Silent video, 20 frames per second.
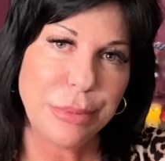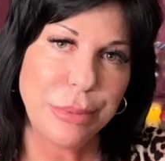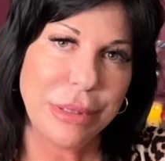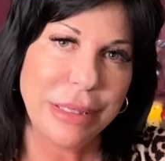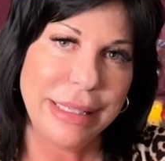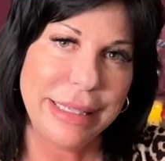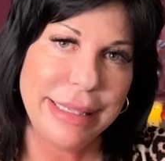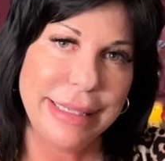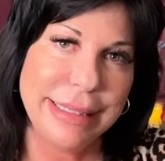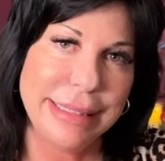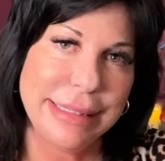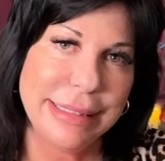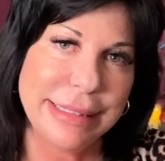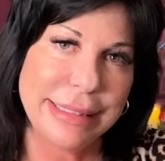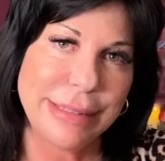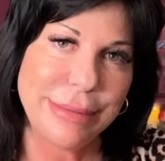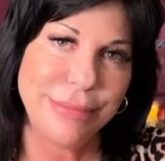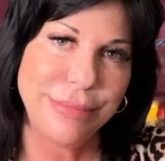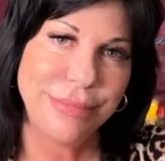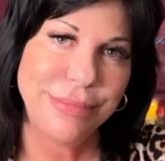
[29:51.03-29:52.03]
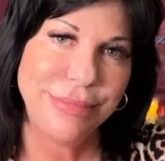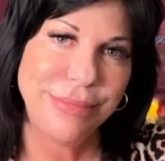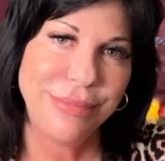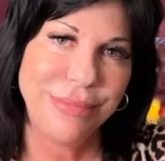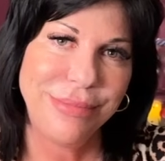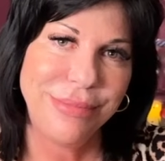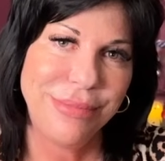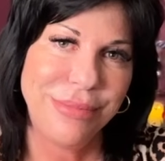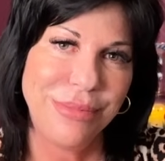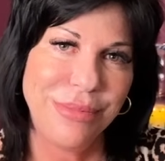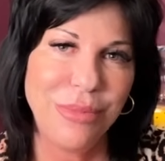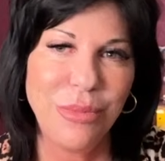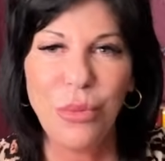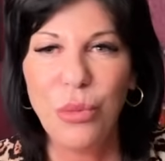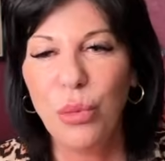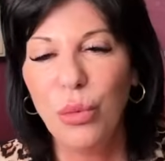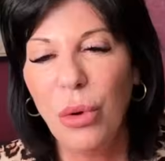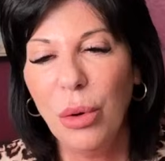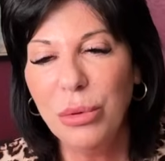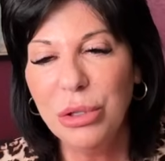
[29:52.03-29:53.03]
please.
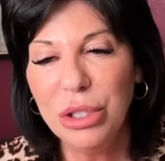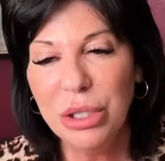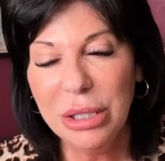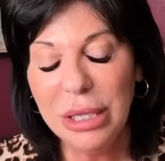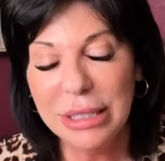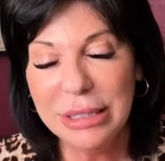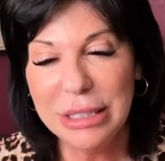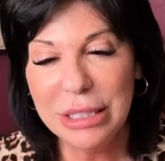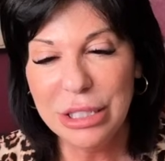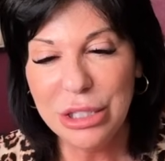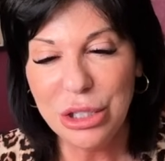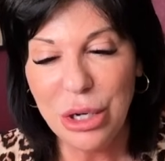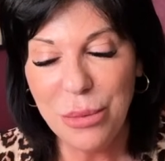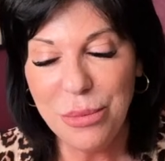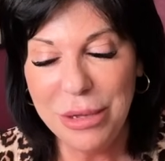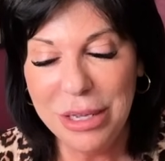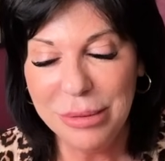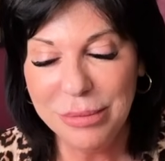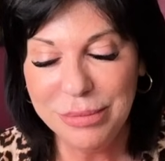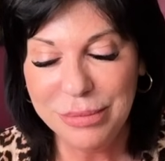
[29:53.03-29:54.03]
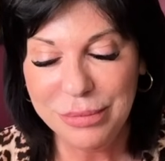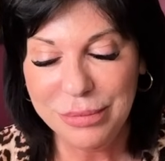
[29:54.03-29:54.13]
What would you like to show me?